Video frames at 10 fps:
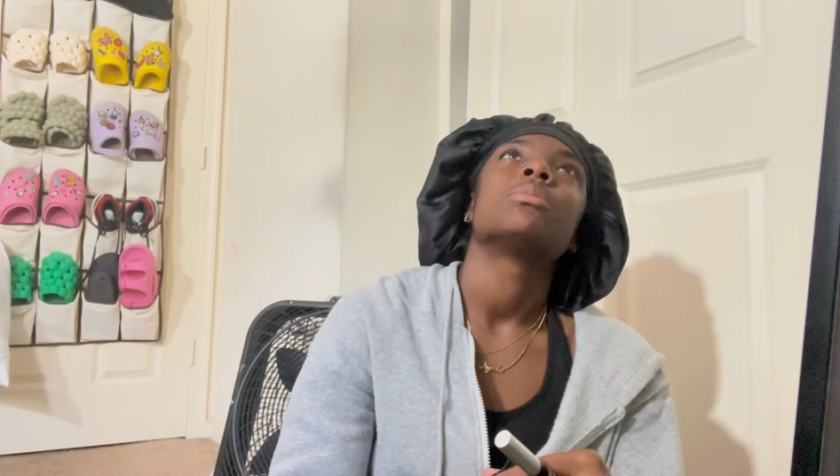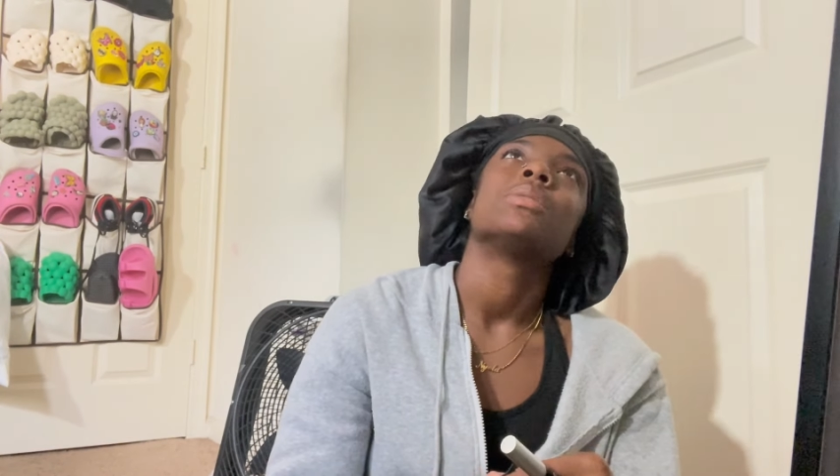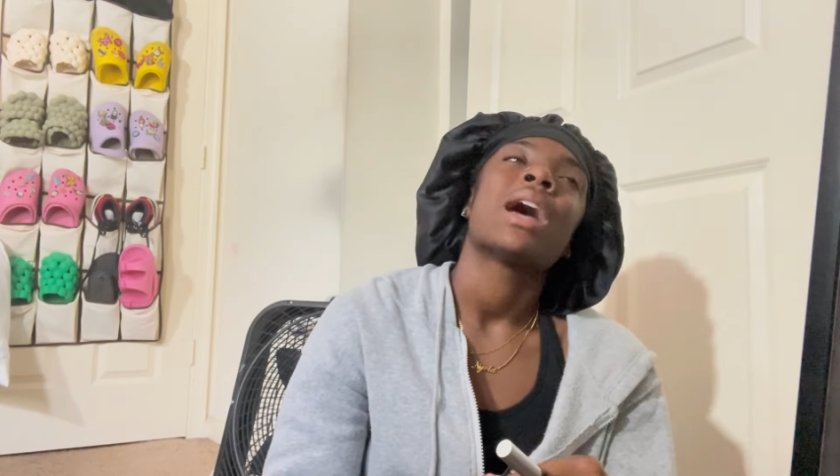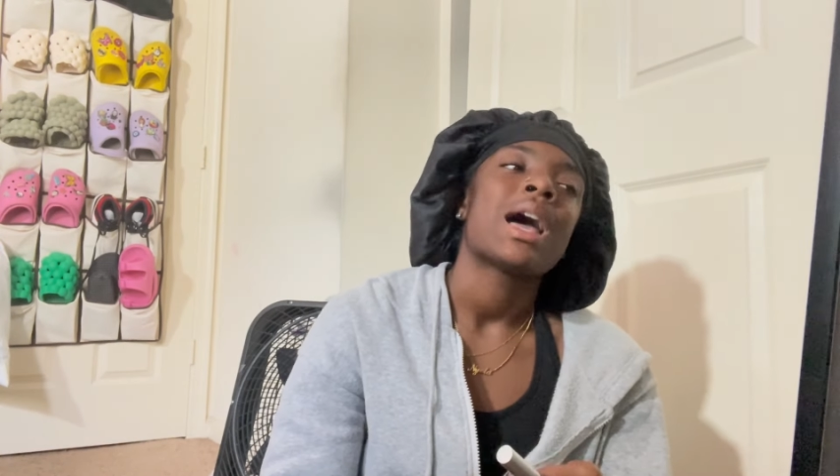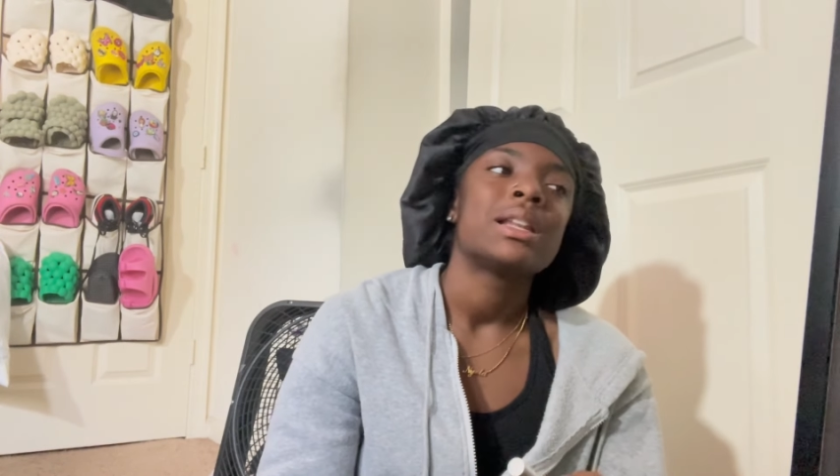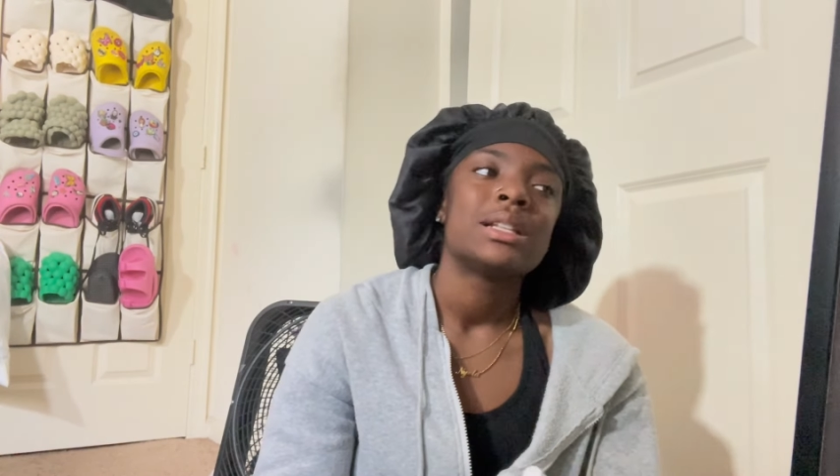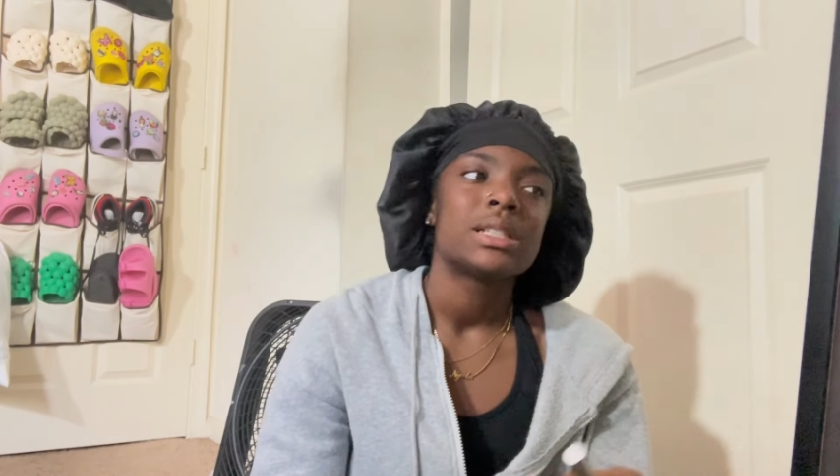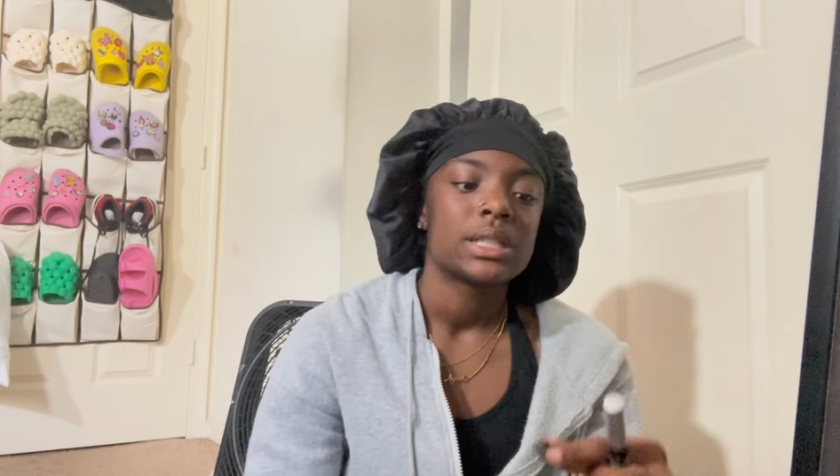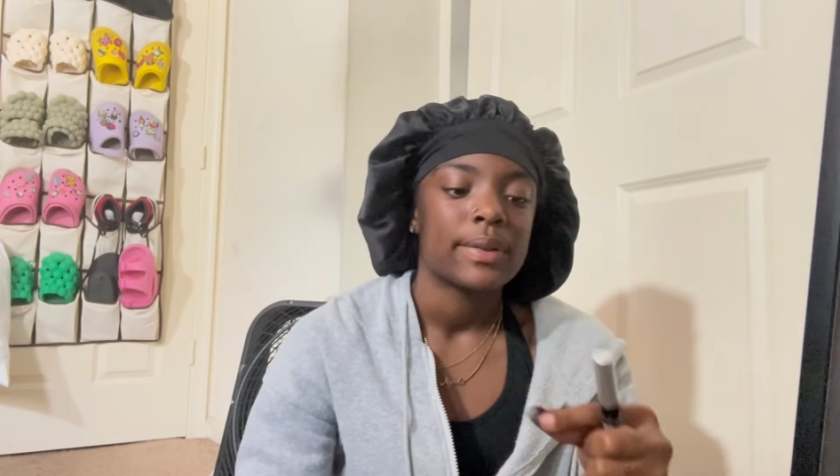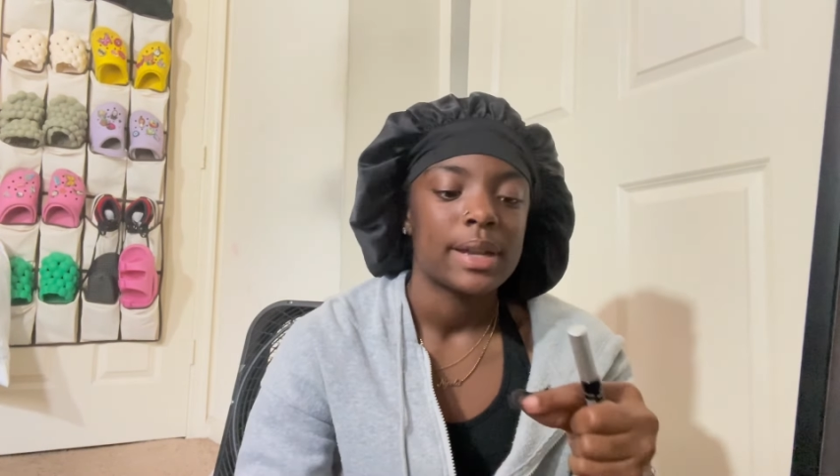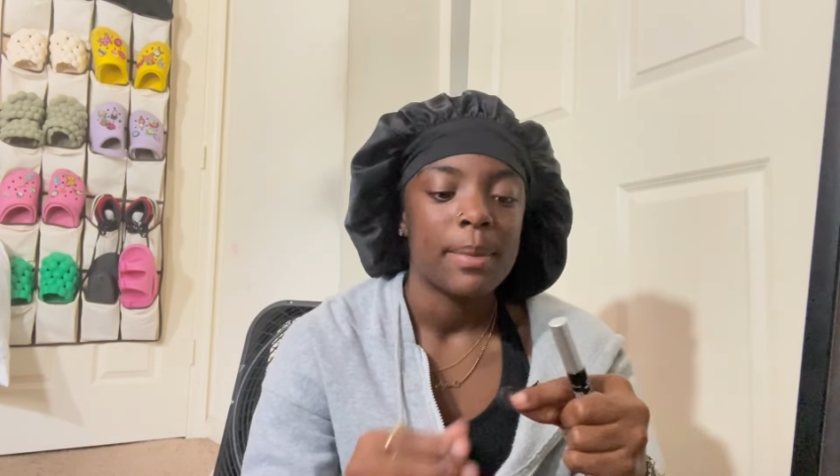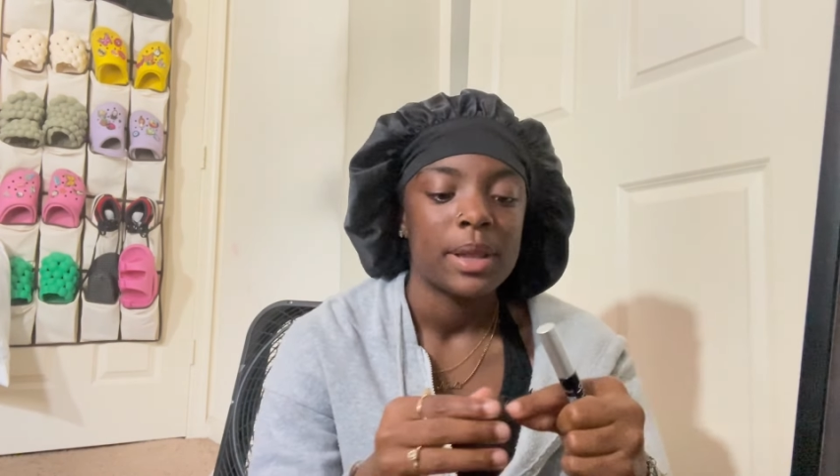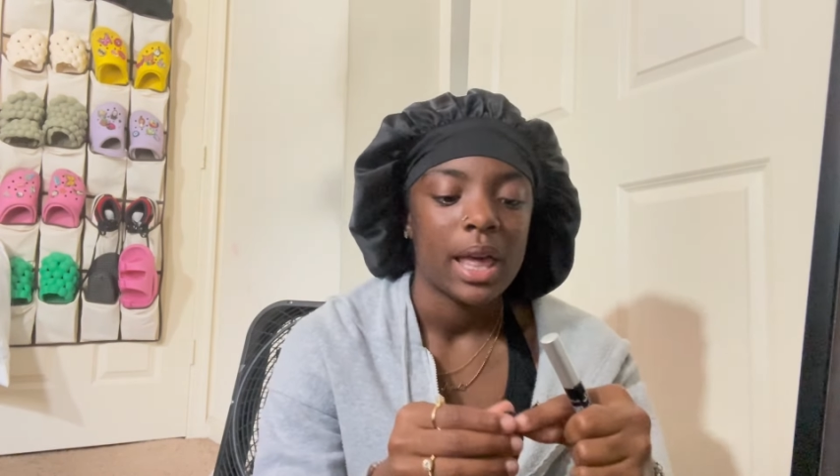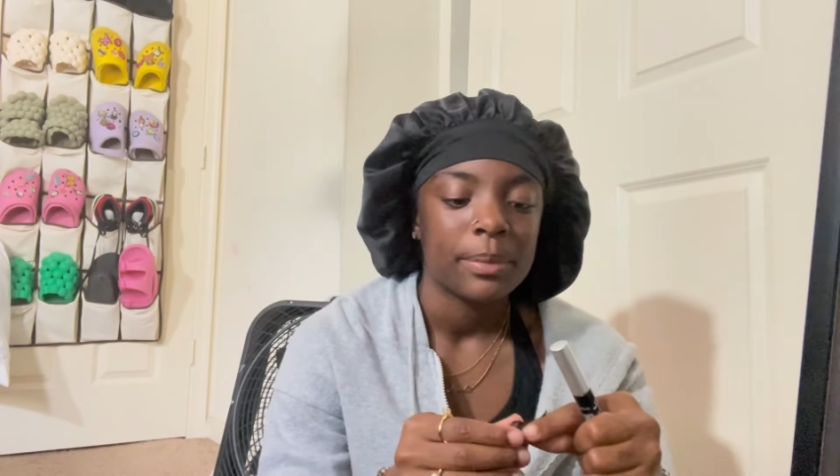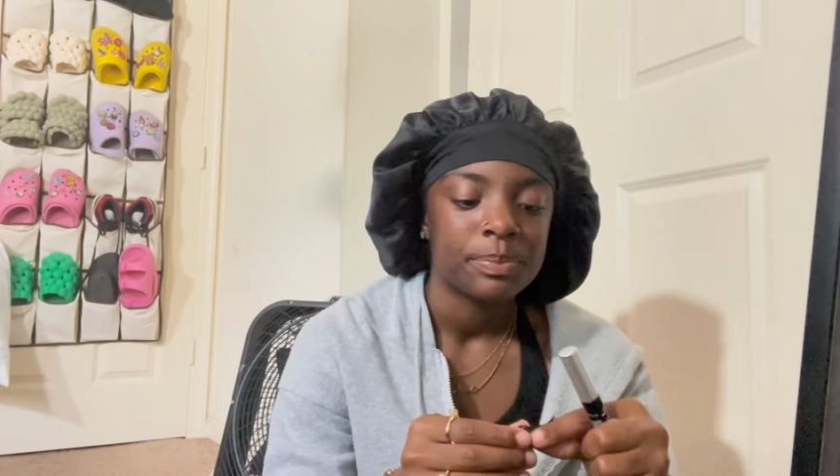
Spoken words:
knotless and stuff like that, but like